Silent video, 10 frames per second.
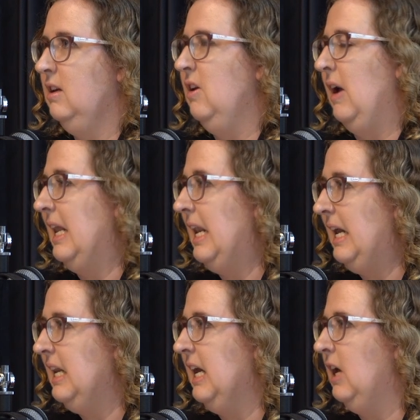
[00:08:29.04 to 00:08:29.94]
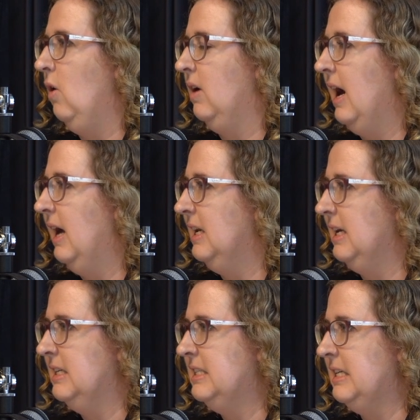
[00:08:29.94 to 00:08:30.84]
you know, cleaning or
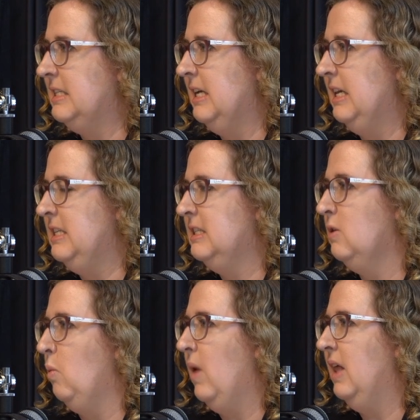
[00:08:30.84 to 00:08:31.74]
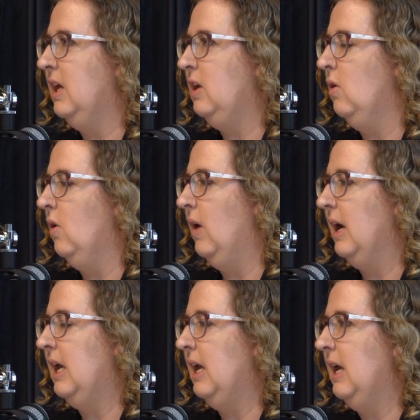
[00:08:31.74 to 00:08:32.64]
gardening assistance, whether
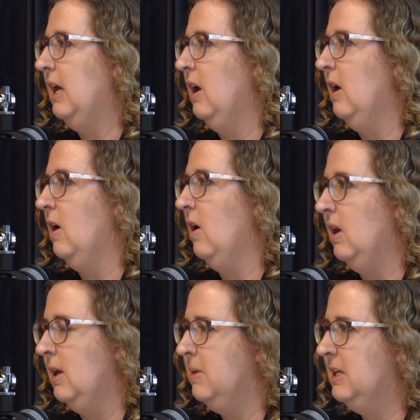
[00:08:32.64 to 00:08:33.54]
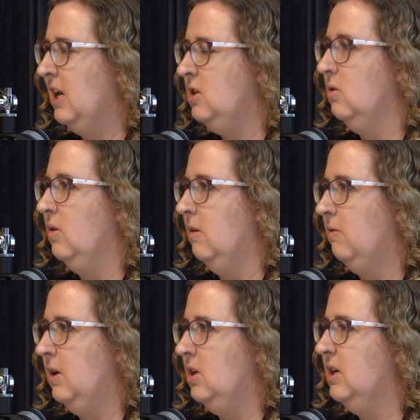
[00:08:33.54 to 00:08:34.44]
your earning potential in the
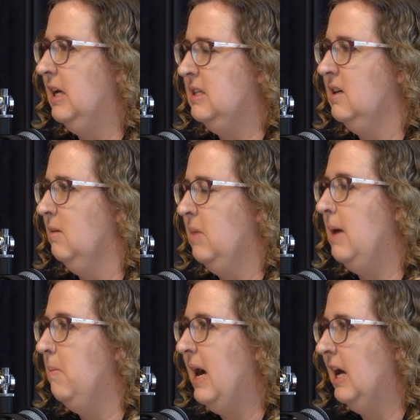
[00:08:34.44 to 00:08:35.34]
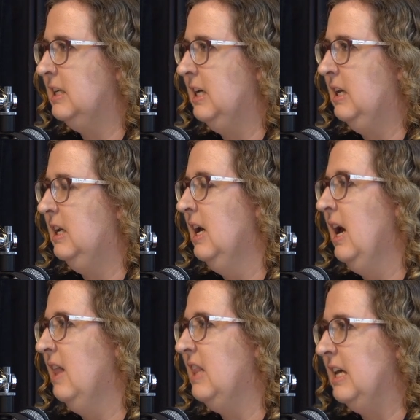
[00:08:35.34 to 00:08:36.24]
future is going to be impacted,
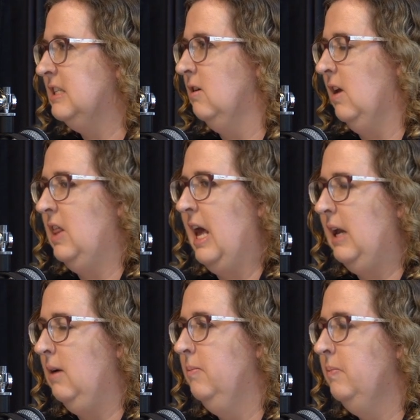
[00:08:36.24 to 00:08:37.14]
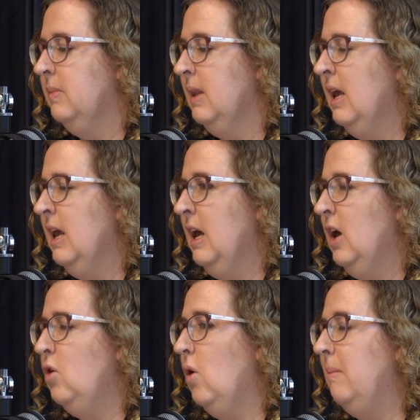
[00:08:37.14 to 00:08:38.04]
that sort of thing.
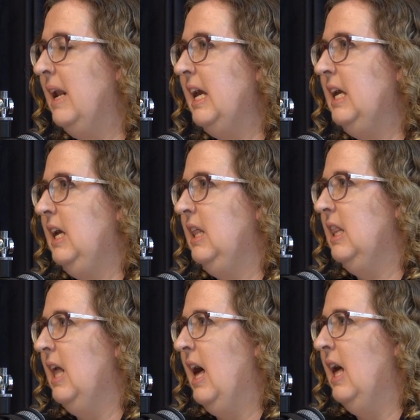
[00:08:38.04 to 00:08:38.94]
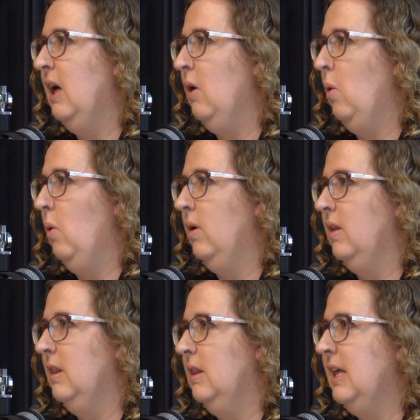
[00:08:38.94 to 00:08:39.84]
Normally,
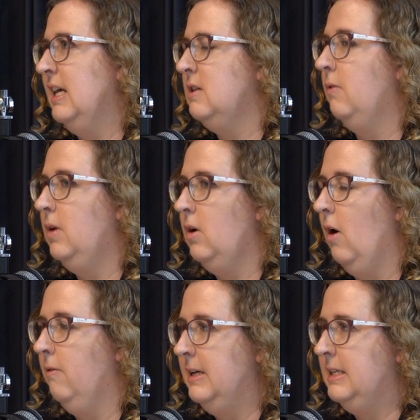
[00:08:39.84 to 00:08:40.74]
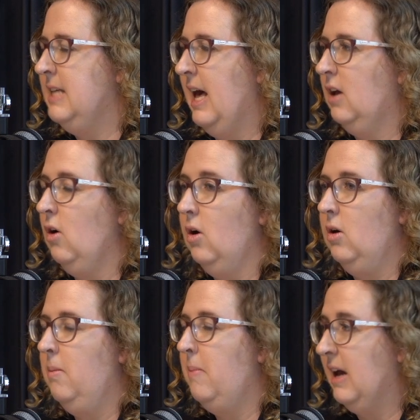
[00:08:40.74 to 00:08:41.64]
there's a few offers that
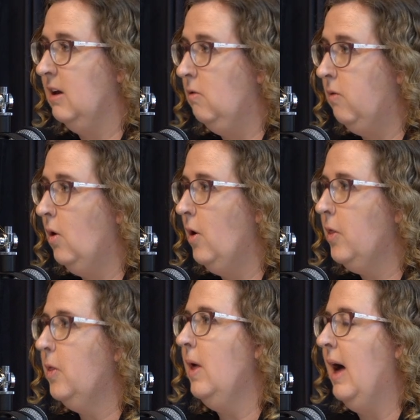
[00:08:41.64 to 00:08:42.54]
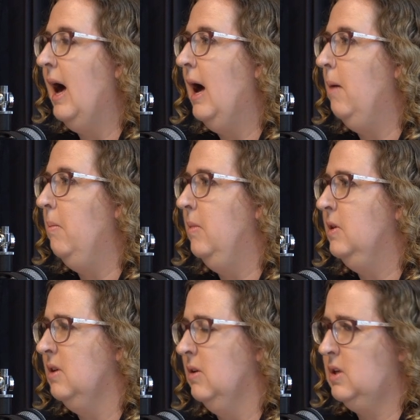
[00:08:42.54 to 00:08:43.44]
go back and forth,
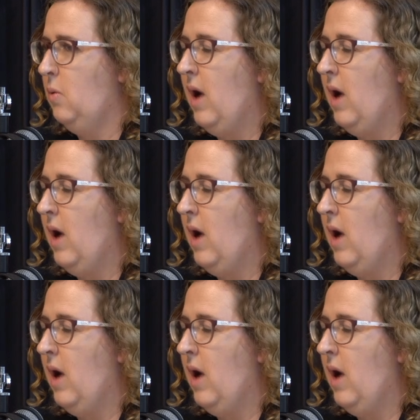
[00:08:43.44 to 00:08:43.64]
so it's